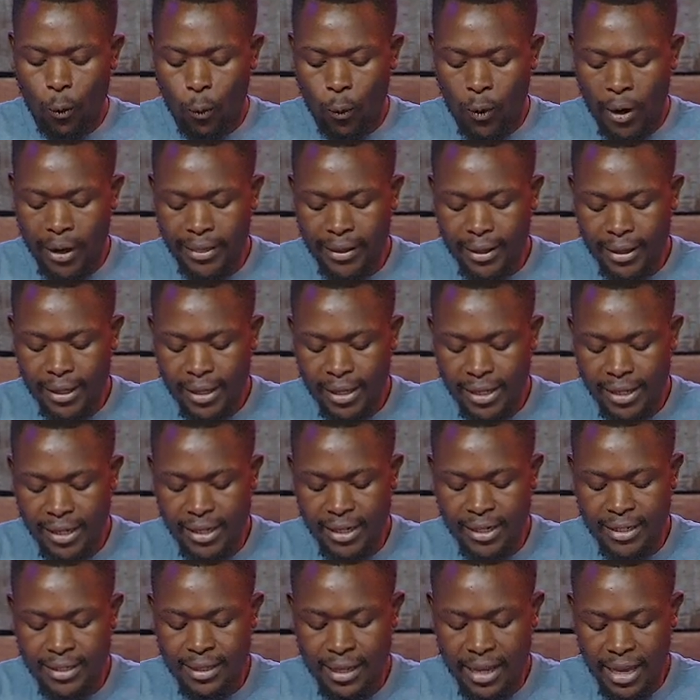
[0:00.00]
whether
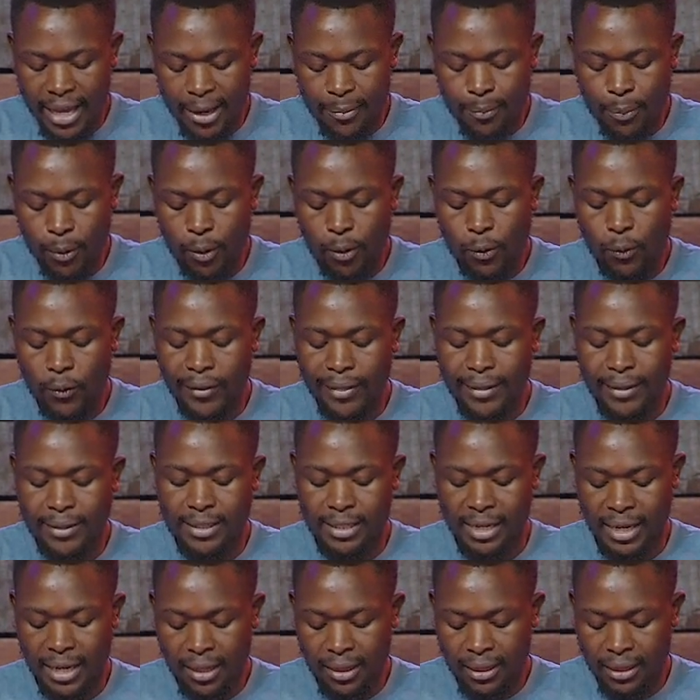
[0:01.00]
he is able with
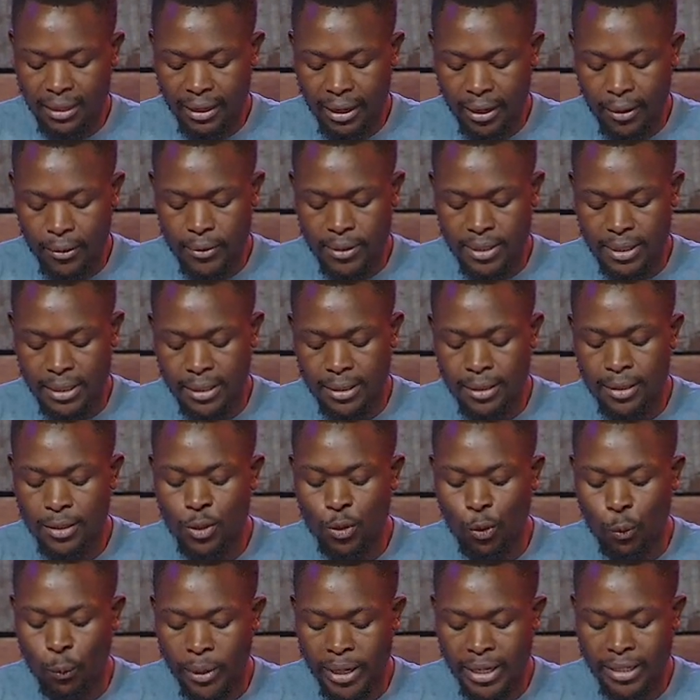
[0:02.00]

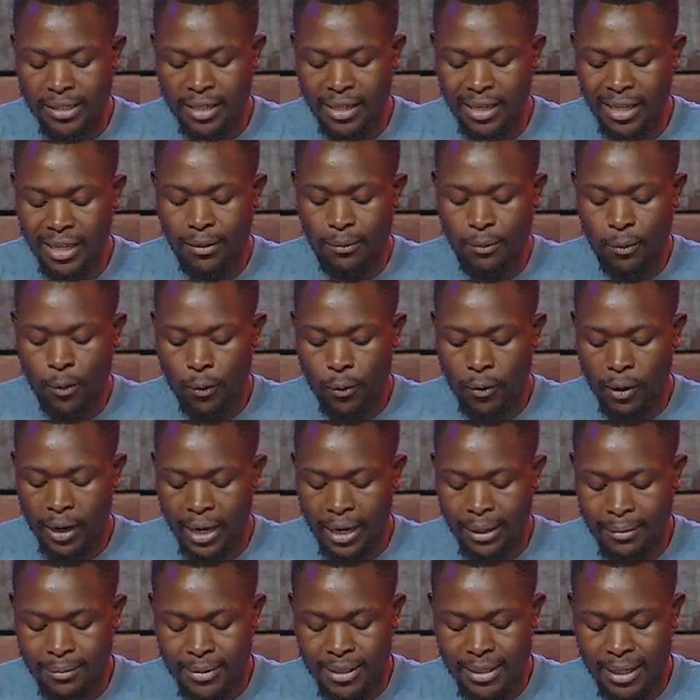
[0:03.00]
10,000 to meet him who
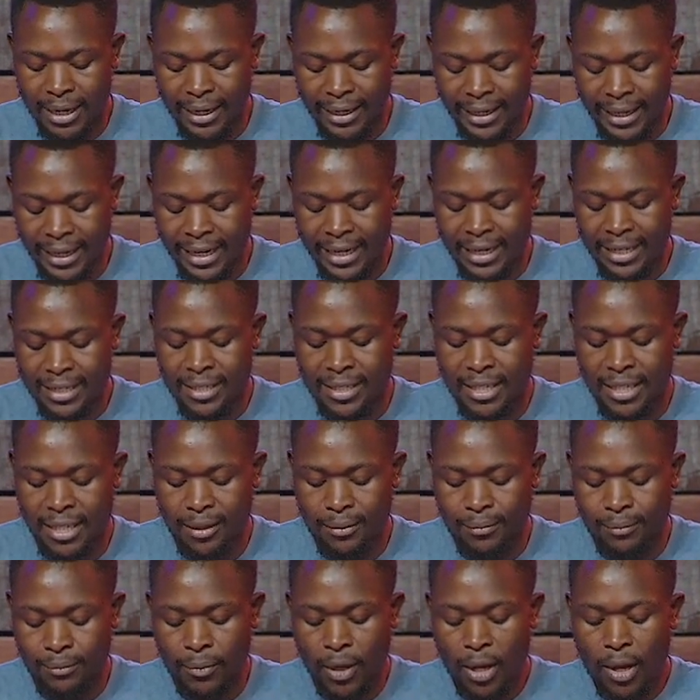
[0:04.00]
comes against
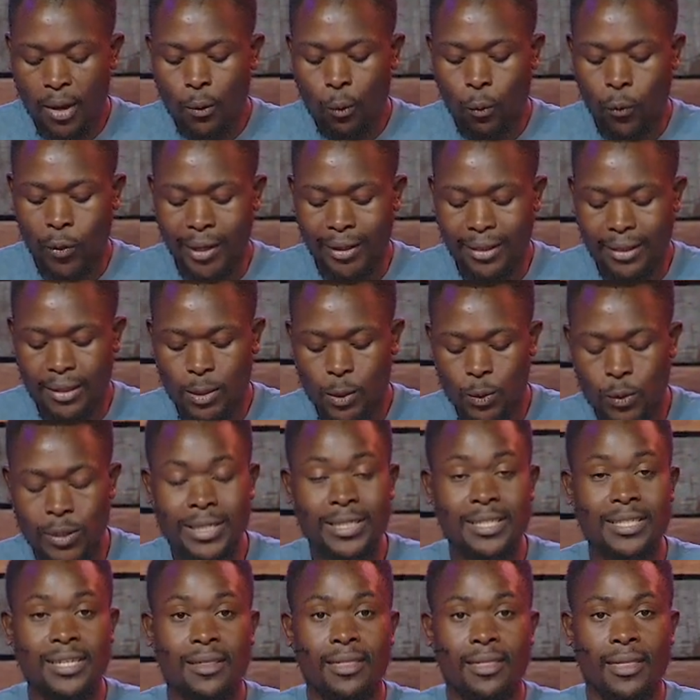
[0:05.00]
him with
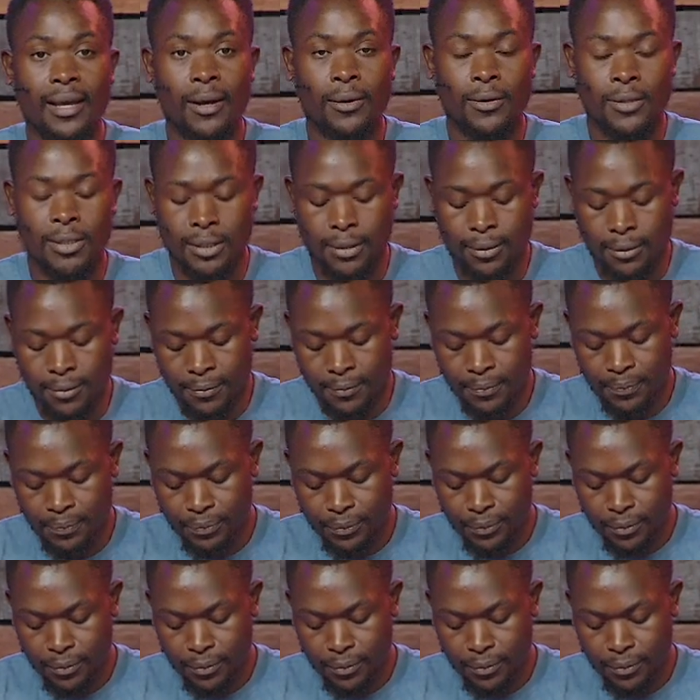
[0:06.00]
20,000?